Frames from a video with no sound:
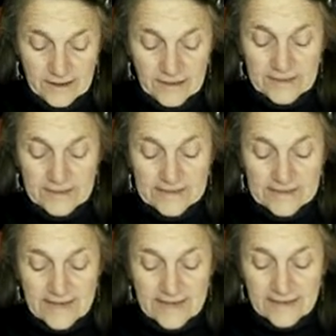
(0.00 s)

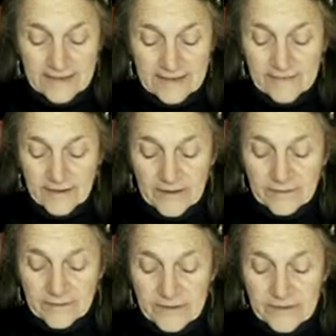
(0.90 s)
Instead, he
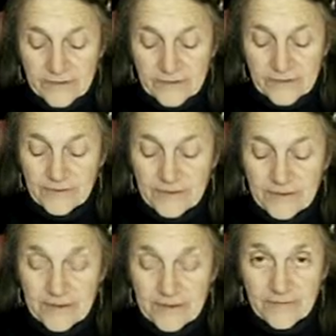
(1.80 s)
developed a new
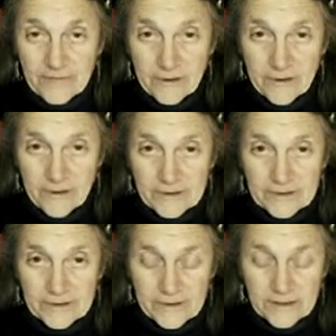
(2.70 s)
theory of art.
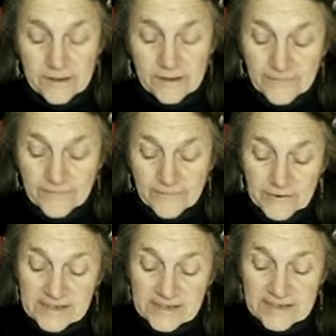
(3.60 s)

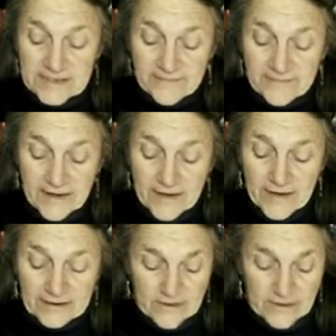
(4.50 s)
First, he
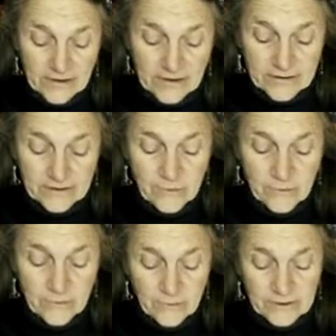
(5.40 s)
defines art,
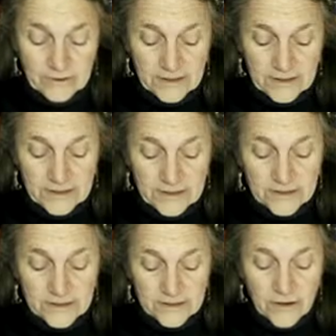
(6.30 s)
quote,
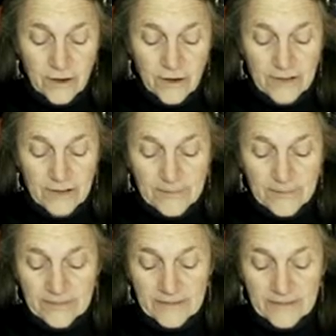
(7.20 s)
"to call up
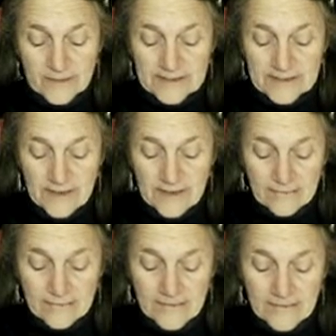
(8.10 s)
in
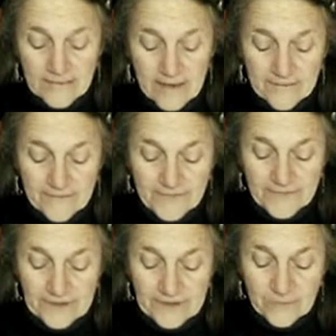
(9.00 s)
oneself a
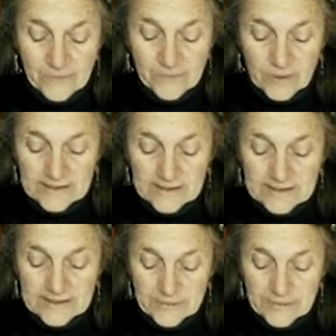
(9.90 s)
feeling once
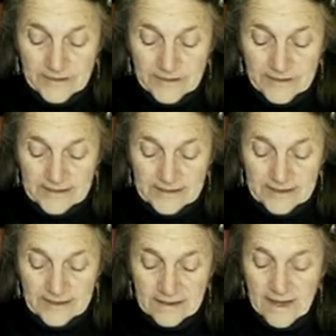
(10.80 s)
experienced it,
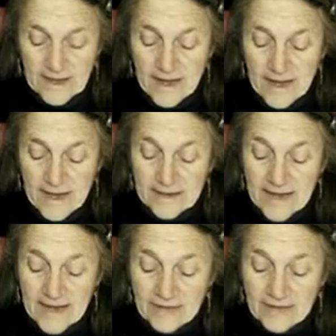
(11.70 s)
and
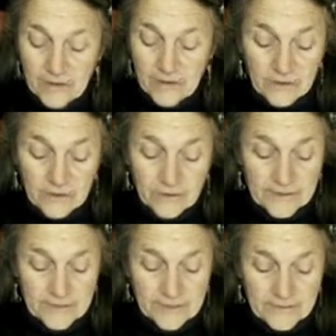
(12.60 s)
having called it up,